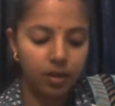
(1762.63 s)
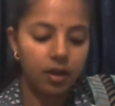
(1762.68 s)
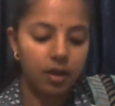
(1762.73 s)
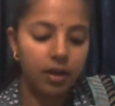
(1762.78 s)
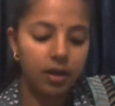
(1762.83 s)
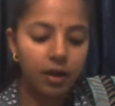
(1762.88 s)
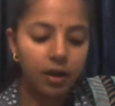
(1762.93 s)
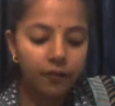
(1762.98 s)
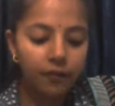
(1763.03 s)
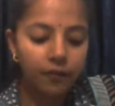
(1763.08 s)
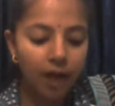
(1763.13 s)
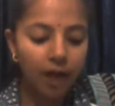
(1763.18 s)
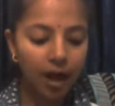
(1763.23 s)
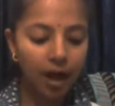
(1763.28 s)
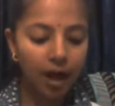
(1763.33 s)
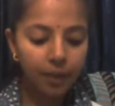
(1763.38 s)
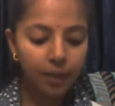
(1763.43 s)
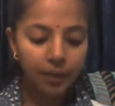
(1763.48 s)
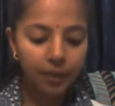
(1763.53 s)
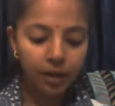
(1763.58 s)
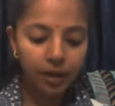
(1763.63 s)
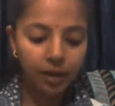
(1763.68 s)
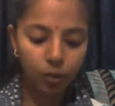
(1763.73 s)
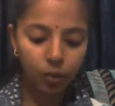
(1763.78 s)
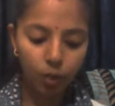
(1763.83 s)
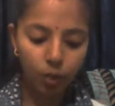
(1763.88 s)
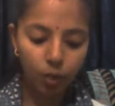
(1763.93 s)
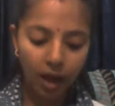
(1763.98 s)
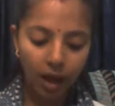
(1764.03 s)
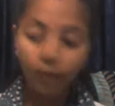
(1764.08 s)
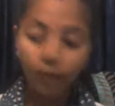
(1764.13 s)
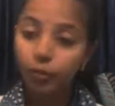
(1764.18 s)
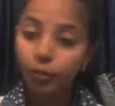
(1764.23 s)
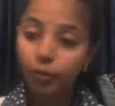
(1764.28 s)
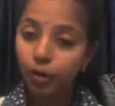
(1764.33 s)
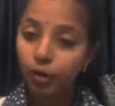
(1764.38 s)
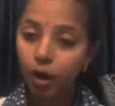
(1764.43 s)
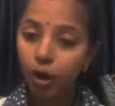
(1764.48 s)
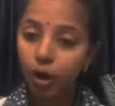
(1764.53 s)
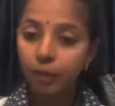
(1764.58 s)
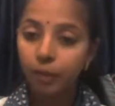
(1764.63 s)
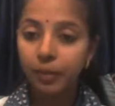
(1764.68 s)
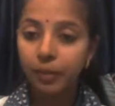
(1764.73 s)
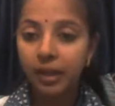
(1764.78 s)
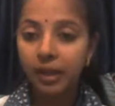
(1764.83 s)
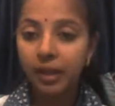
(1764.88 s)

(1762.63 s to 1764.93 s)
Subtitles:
If I be you, I would not.